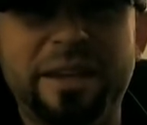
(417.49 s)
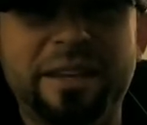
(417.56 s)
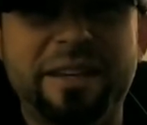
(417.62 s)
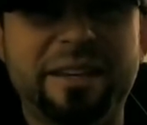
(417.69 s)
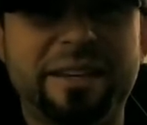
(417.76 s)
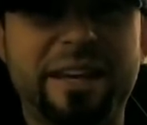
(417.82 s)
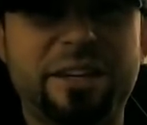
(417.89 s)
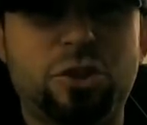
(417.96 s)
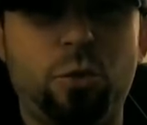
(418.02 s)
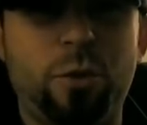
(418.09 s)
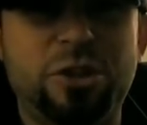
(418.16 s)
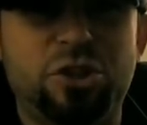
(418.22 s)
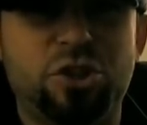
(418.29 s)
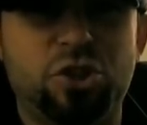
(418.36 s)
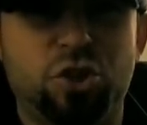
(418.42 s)
He didn't get to
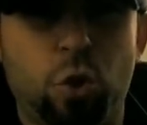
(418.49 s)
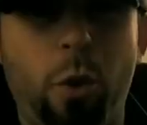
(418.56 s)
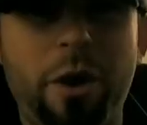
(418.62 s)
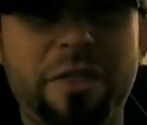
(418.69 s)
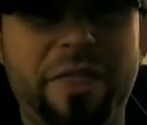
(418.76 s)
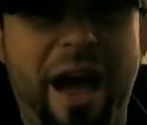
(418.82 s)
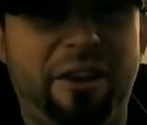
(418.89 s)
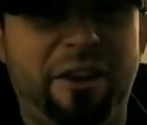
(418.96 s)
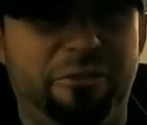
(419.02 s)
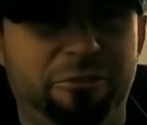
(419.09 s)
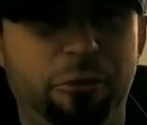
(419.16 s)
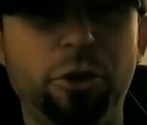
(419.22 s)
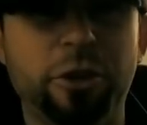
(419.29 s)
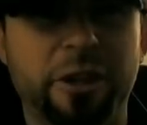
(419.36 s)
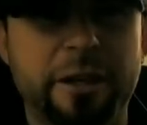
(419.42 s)
enjoy that
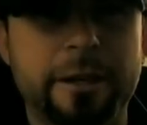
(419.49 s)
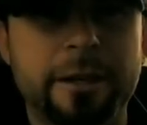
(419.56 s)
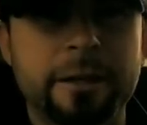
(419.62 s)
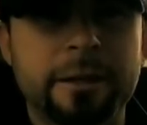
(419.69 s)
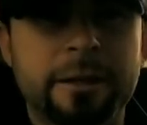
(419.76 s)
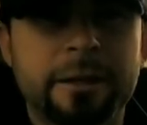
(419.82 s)
fully.